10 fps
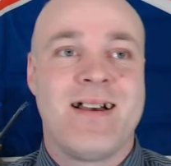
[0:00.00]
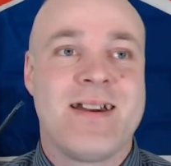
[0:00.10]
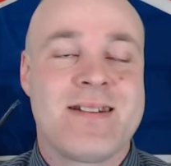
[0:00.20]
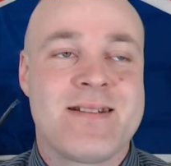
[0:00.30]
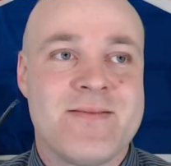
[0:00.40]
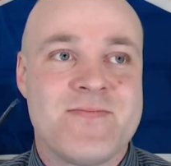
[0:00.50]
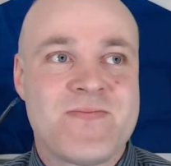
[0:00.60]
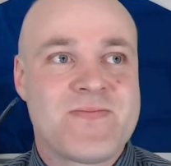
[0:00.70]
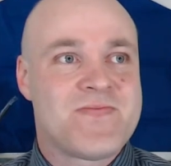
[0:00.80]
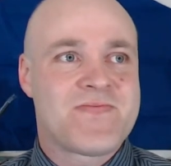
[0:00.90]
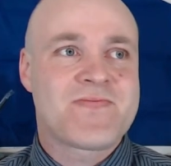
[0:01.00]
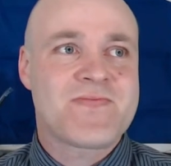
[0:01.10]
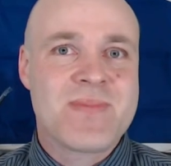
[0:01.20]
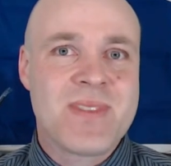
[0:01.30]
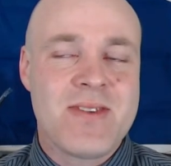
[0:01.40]
Like,
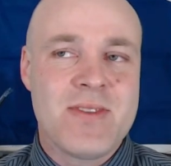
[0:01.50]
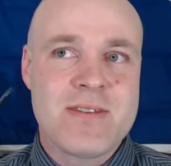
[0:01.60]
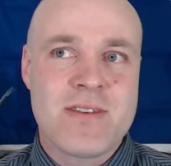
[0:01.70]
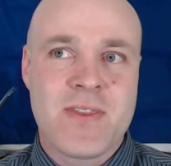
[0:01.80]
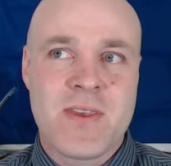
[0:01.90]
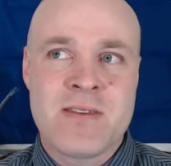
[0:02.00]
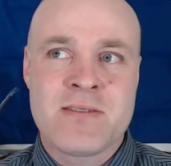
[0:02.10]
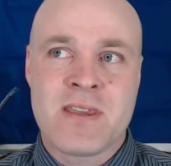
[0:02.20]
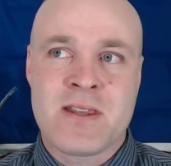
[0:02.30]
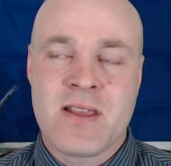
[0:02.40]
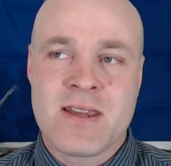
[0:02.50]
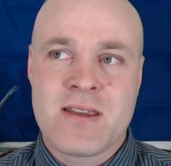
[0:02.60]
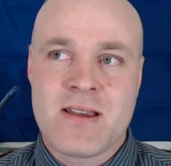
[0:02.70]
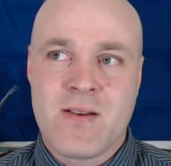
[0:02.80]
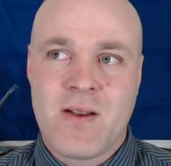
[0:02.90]
these are things that, like,
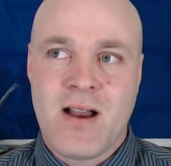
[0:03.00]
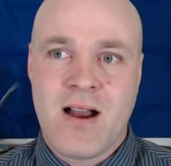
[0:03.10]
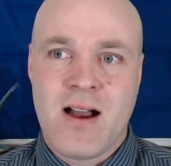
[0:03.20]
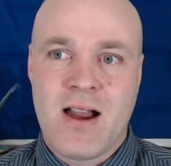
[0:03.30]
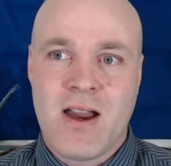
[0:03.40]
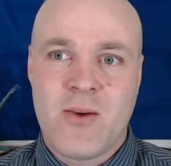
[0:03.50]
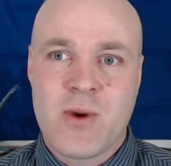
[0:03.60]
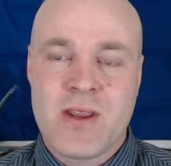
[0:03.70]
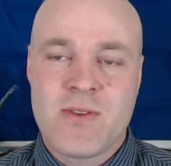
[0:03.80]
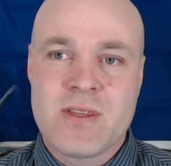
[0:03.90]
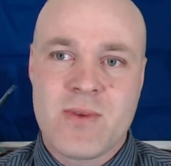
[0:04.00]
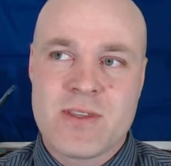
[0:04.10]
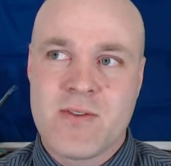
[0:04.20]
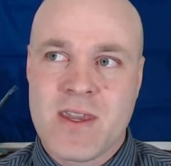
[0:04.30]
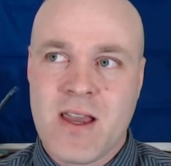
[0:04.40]
when I think to
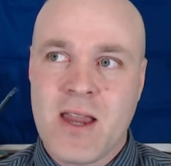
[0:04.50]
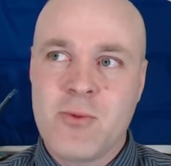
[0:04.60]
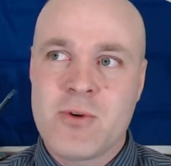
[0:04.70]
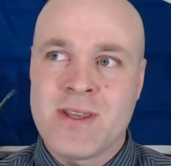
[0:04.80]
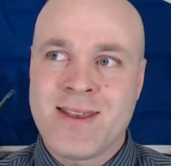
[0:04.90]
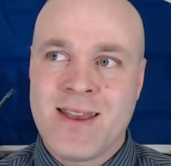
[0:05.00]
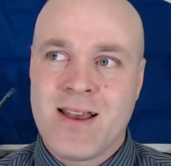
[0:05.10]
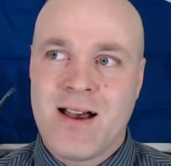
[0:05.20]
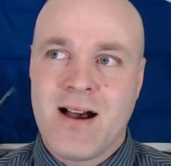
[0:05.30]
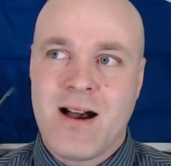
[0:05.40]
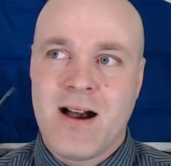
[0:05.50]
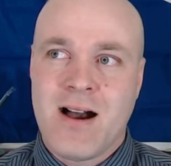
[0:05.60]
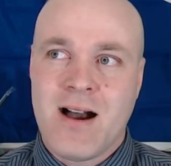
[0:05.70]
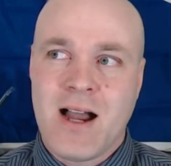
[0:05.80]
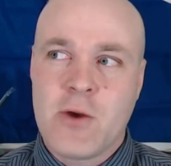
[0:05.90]
myself, like, I'd want
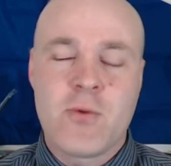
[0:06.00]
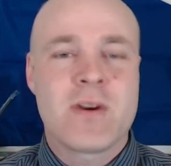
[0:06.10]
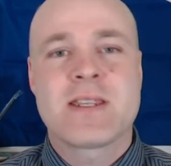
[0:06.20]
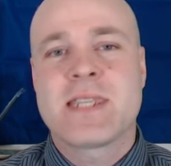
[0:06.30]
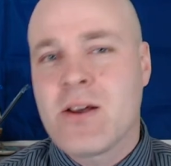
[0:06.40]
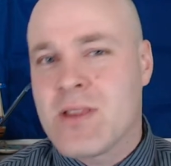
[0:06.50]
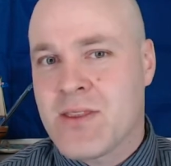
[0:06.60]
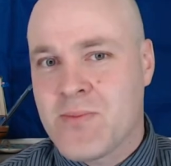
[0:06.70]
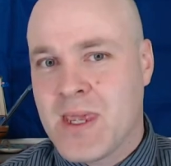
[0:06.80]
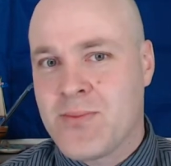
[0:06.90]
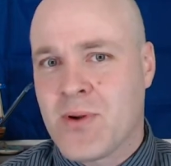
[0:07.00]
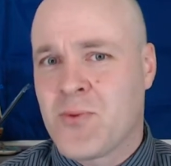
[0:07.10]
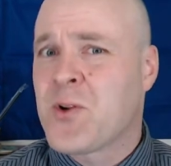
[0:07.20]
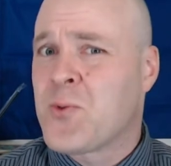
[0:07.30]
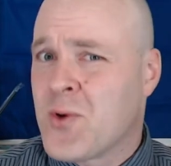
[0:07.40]
to tell other people, I'd
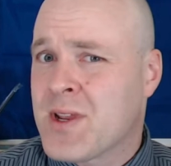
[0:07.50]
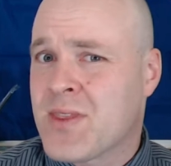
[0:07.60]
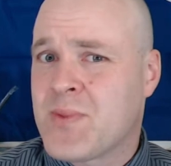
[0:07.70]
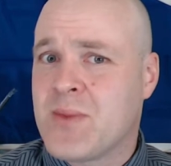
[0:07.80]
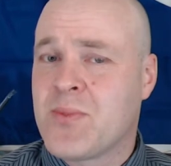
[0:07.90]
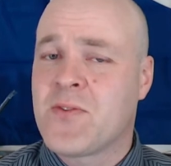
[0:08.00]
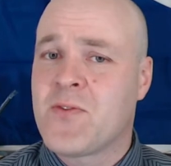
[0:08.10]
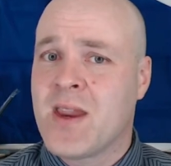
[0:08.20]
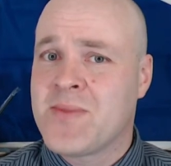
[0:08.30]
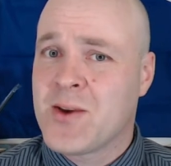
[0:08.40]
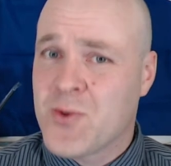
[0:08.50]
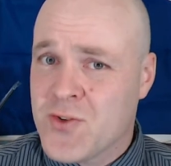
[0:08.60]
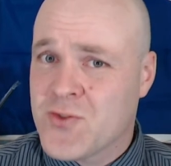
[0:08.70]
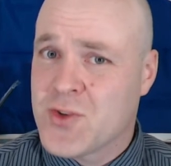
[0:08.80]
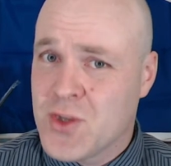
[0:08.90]
want to warn other people in my family, I
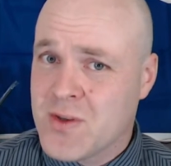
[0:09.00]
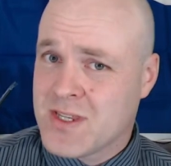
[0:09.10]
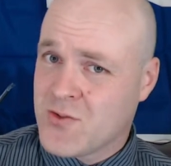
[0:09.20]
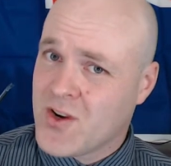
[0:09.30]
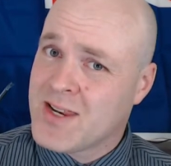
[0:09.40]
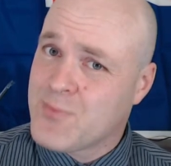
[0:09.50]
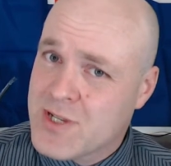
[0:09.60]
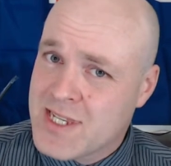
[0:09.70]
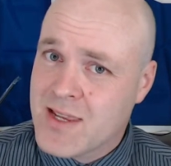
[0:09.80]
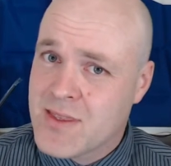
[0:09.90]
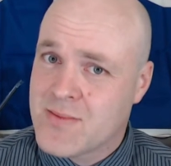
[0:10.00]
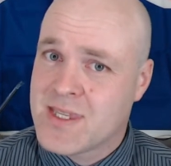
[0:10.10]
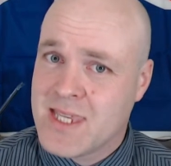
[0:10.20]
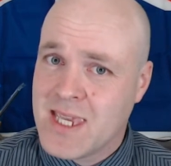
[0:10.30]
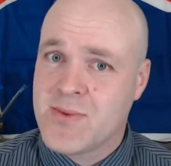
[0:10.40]
want to do it to try and protect them,
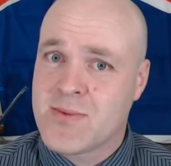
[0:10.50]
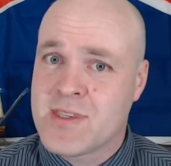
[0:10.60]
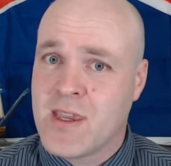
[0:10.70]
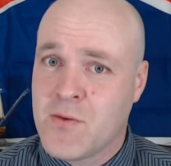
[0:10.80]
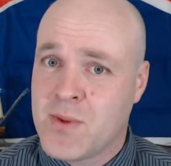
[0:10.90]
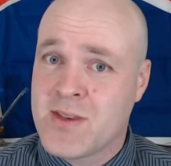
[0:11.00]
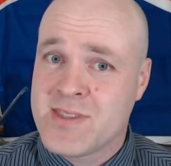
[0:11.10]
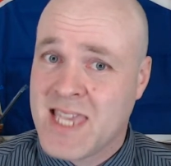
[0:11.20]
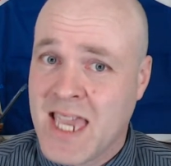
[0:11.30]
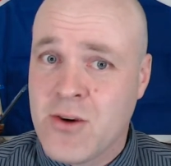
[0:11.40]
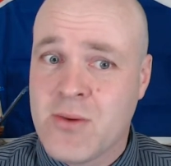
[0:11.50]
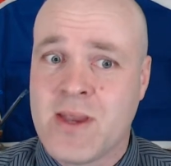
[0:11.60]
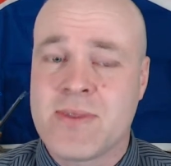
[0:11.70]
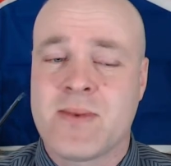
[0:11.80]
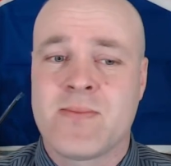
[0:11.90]
to keep them safe, because I care
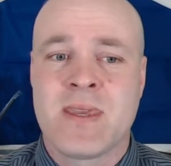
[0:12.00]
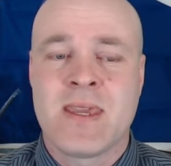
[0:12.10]
about them.